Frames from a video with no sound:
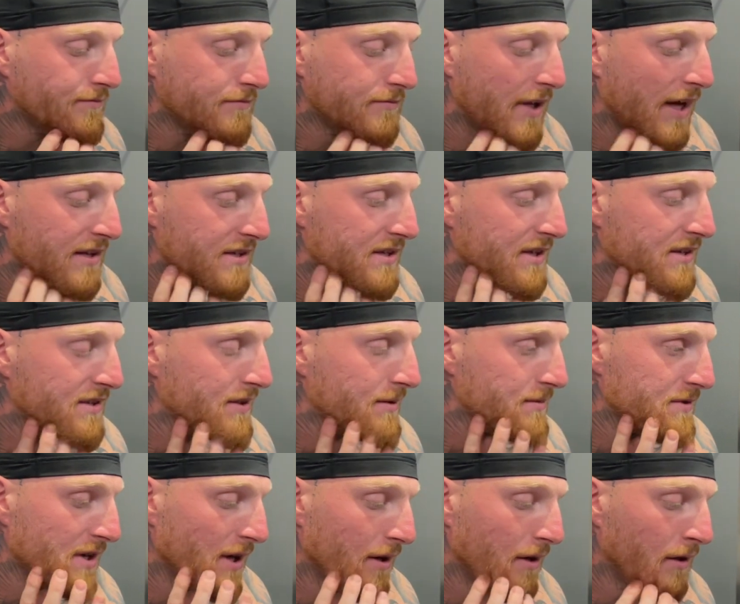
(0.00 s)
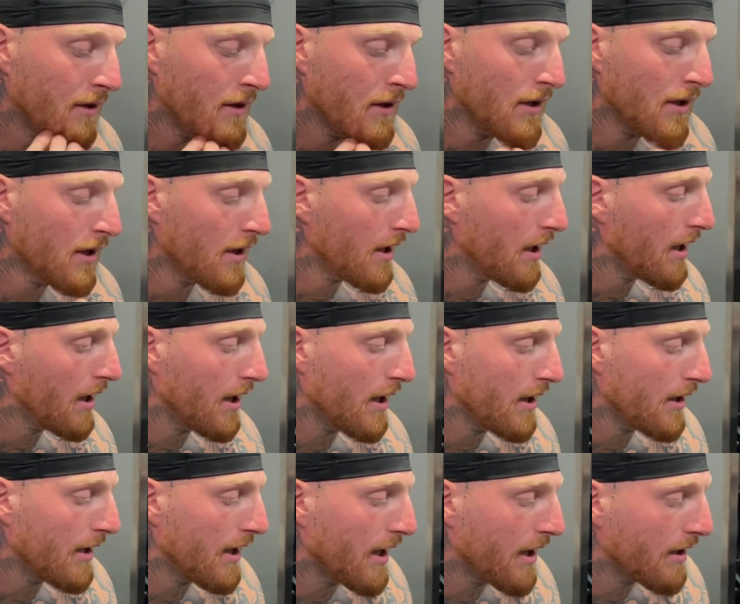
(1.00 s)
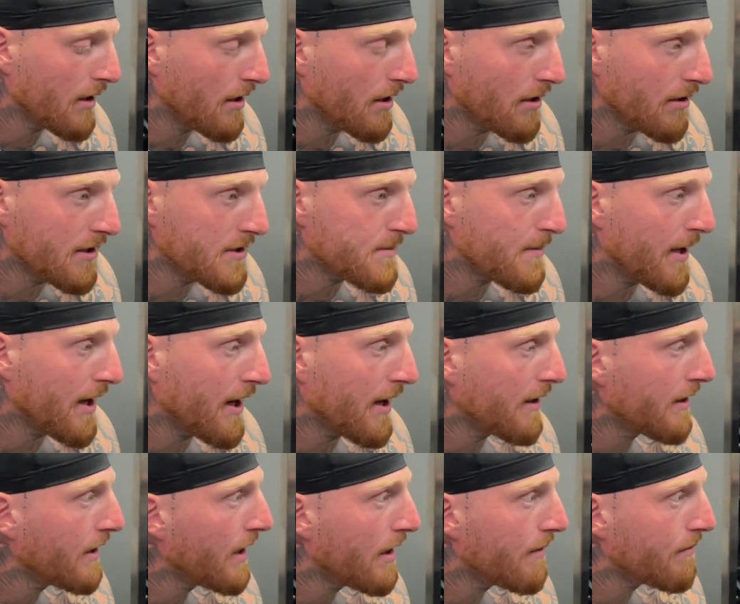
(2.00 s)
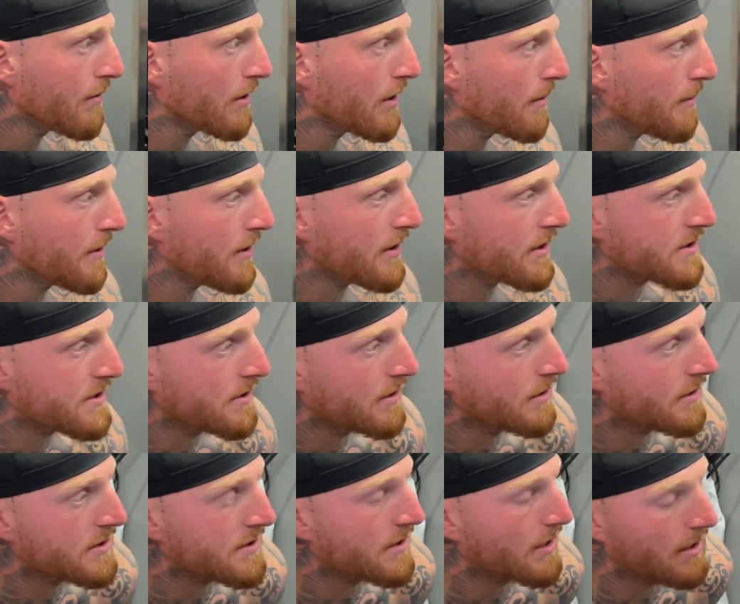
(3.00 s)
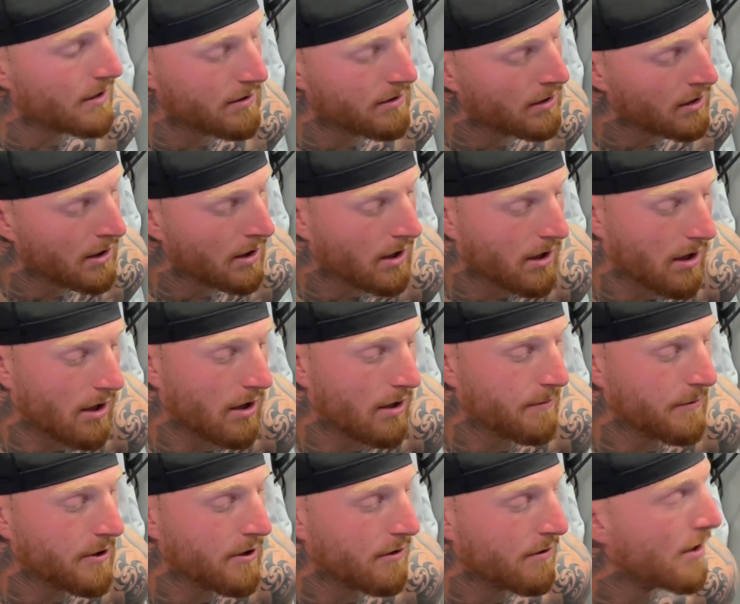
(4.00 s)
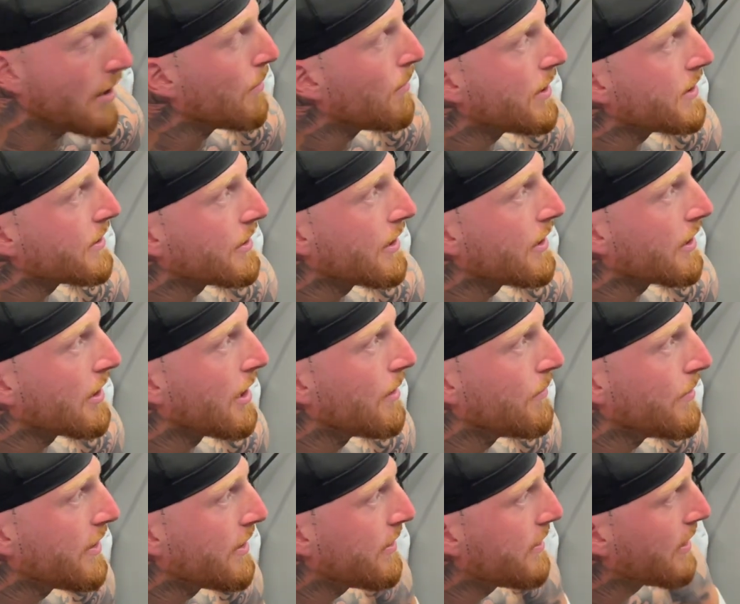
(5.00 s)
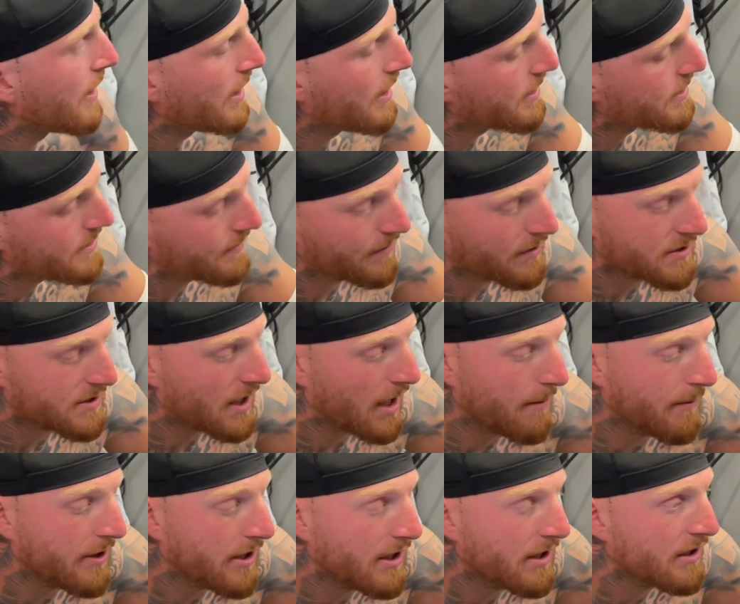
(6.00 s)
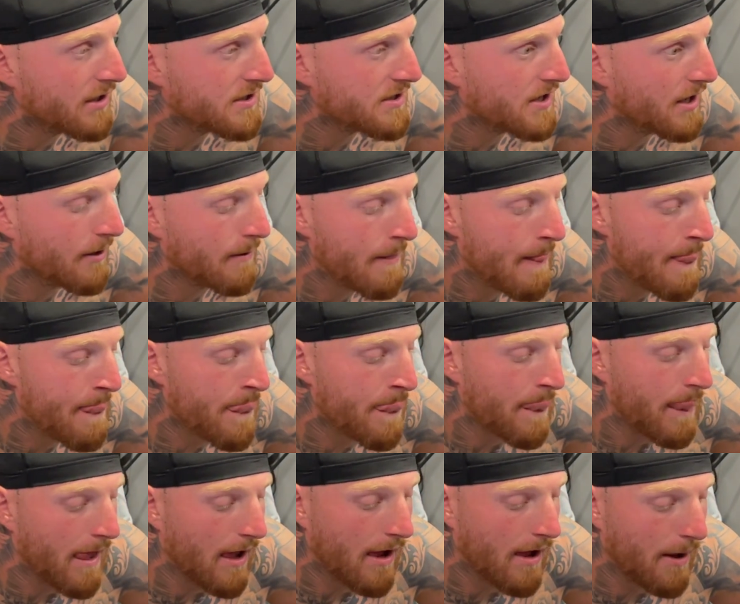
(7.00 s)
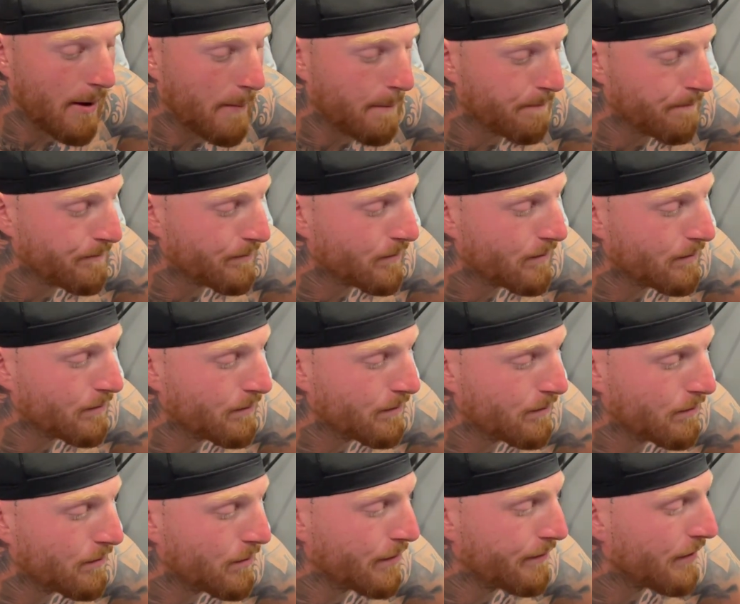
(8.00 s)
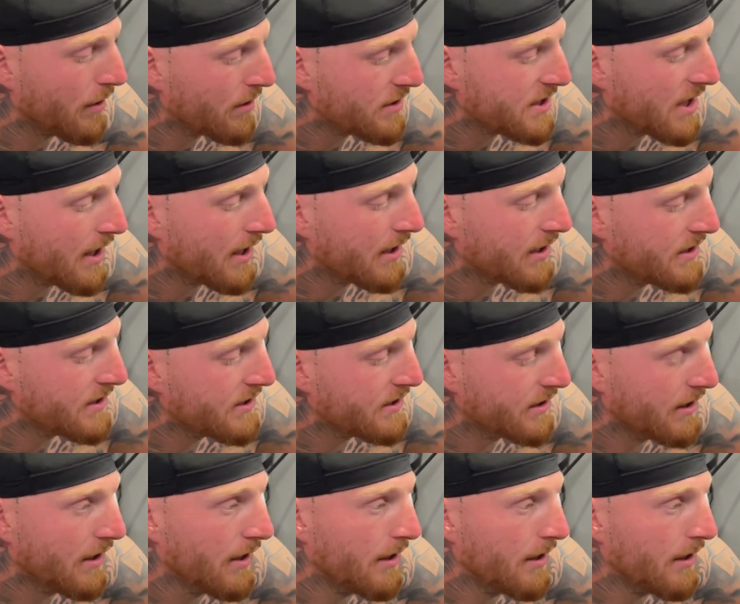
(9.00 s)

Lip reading: that system. So, yeah, you know, he's been out of the game for a couple of years, too. So, you don't know what they're going to come with, and it's the first game of the year. So, we're focused on us.